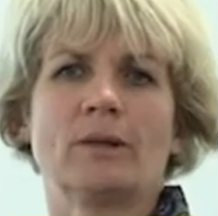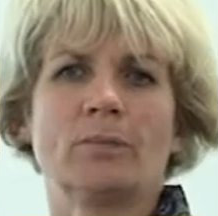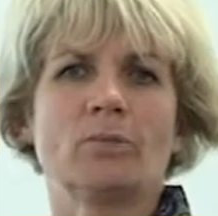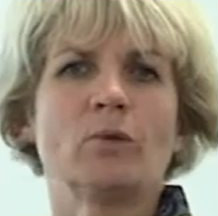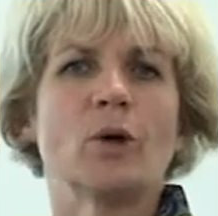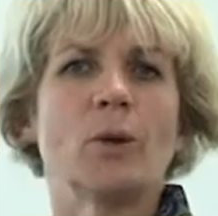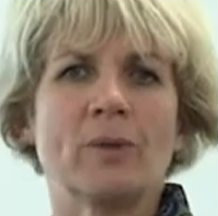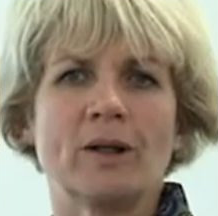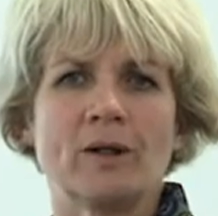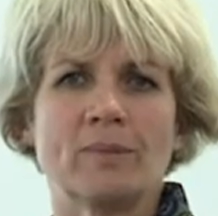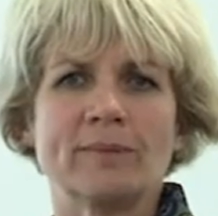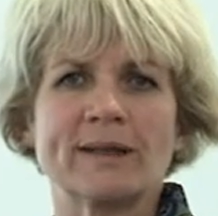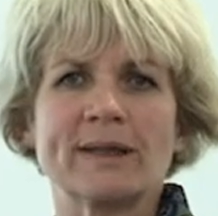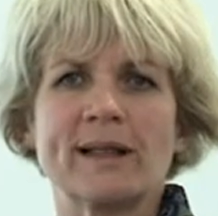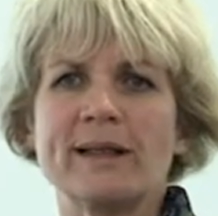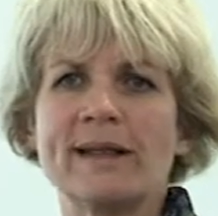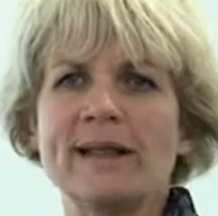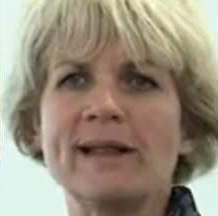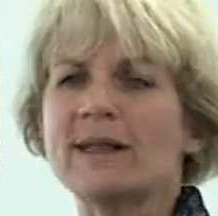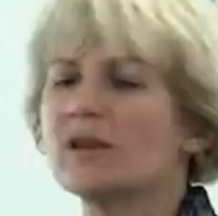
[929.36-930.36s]
problems.
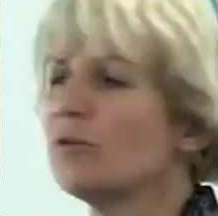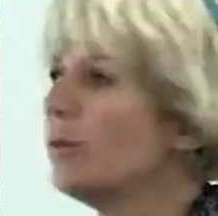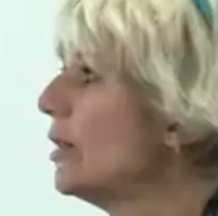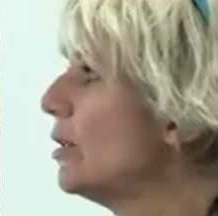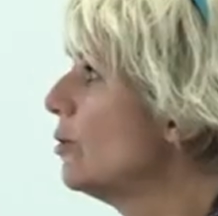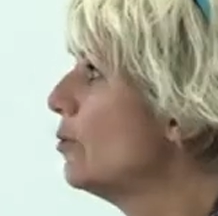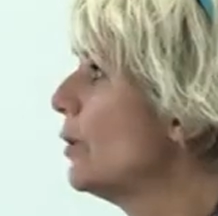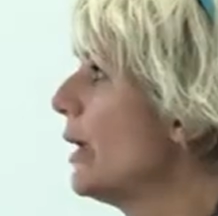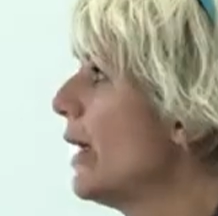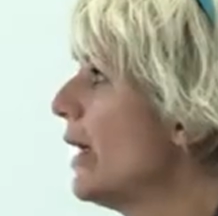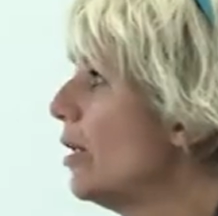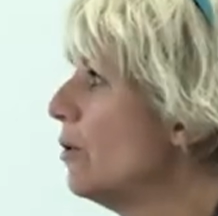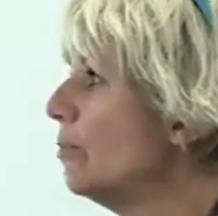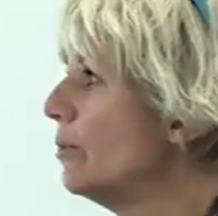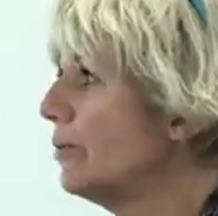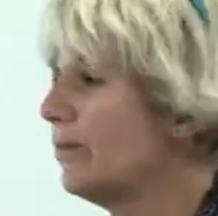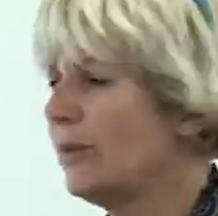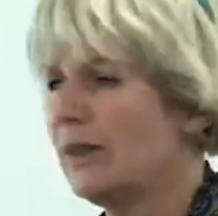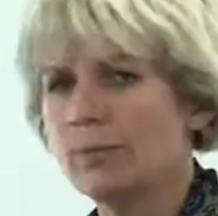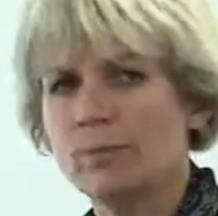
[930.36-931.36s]
And these are in the realm
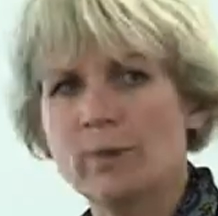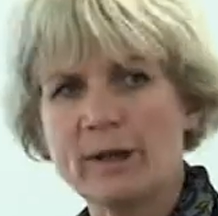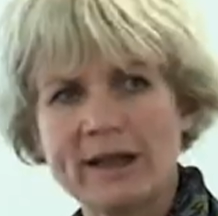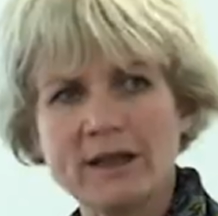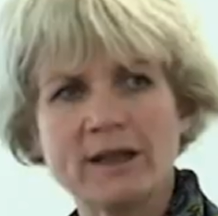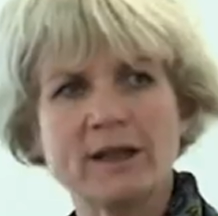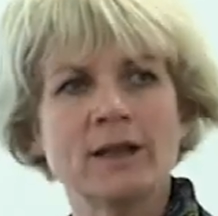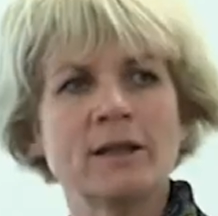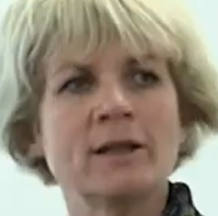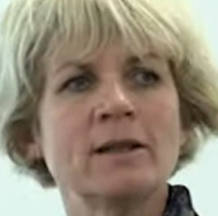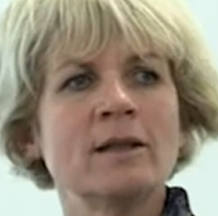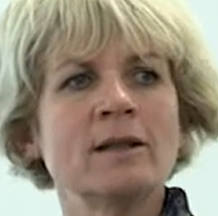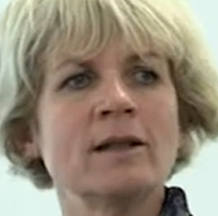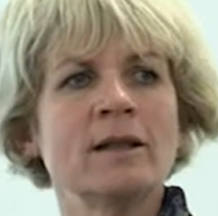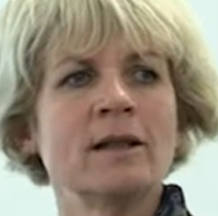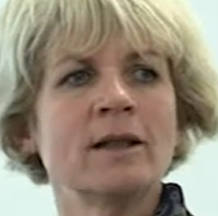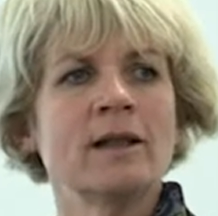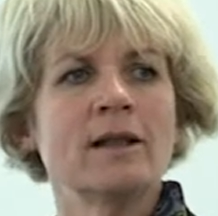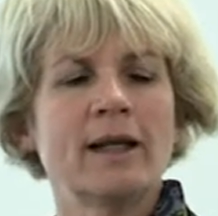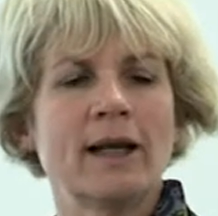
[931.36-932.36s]
of depression,
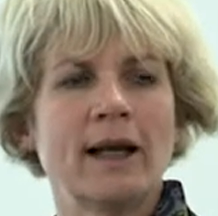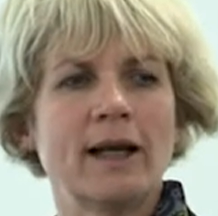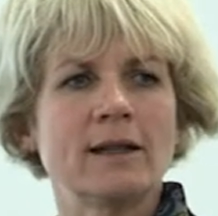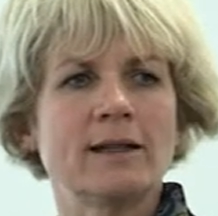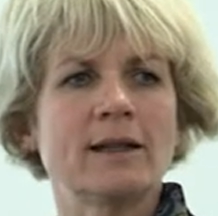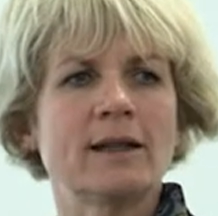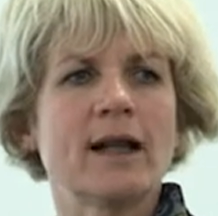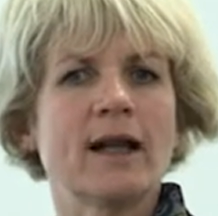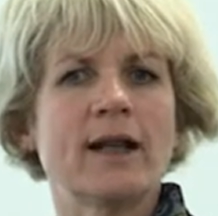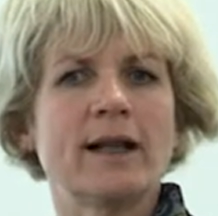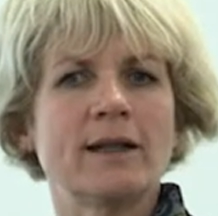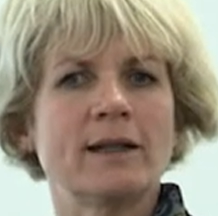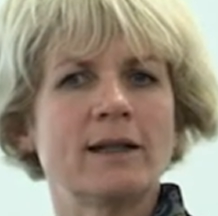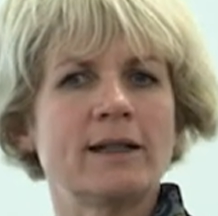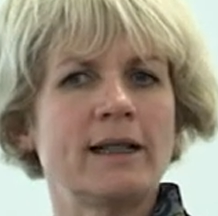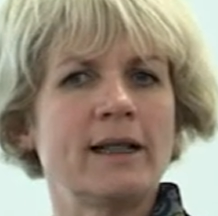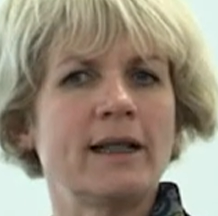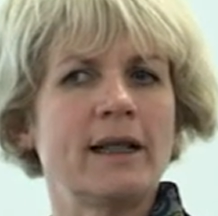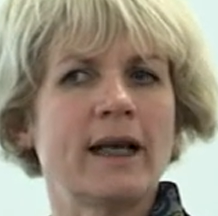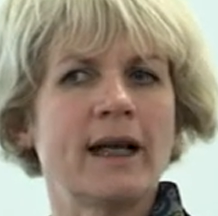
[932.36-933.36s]

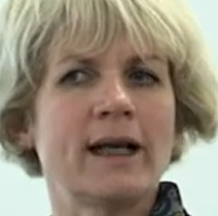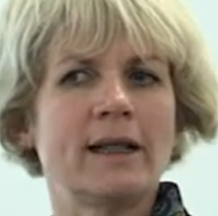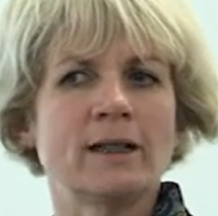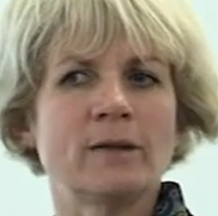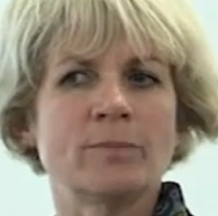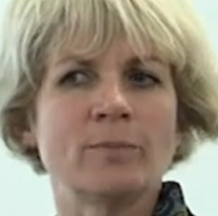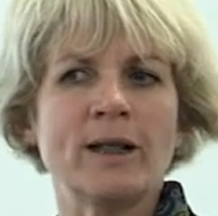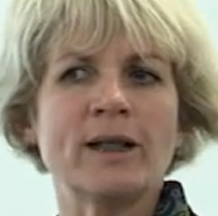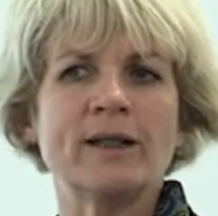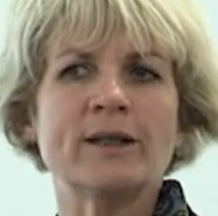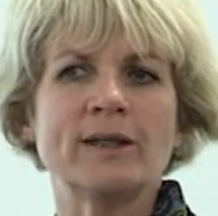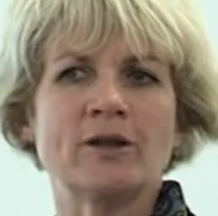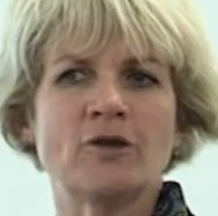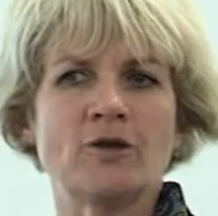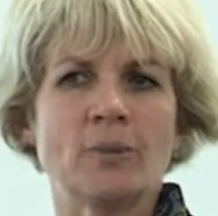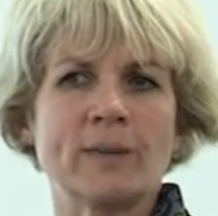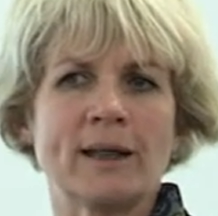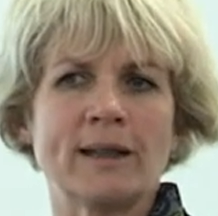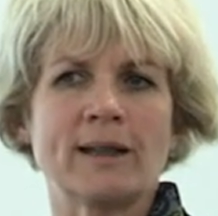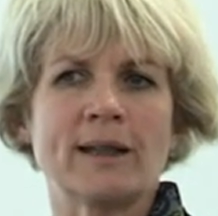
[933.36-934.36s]
anxiety, and
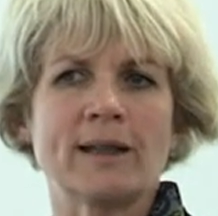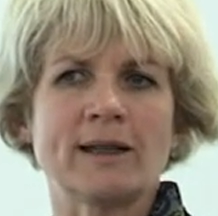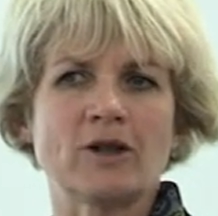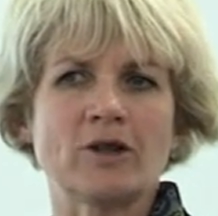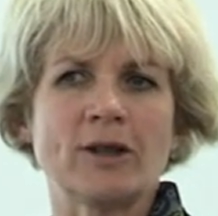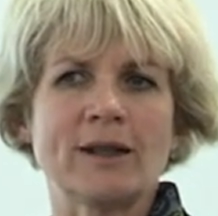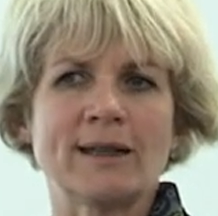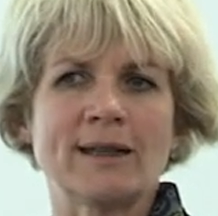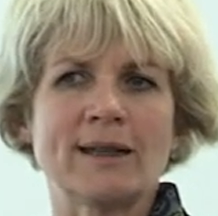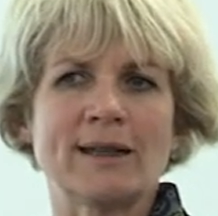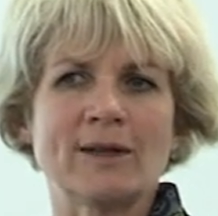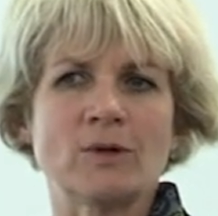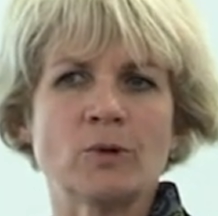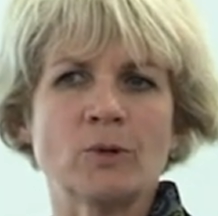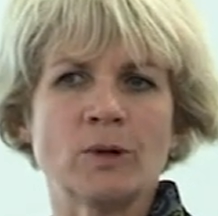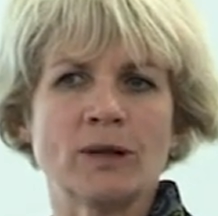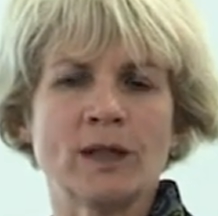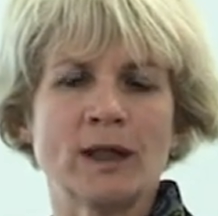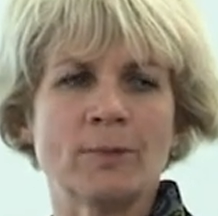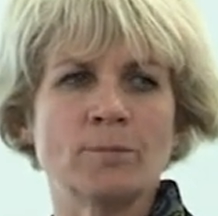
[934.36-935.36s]
post-traumatic stress
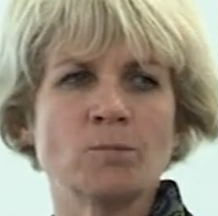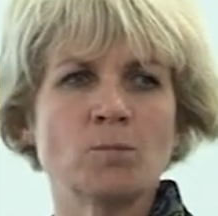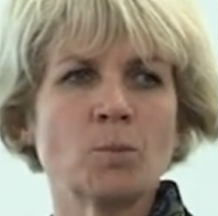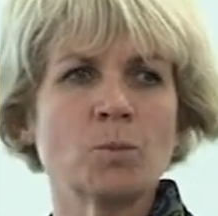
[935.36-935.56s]
disorder.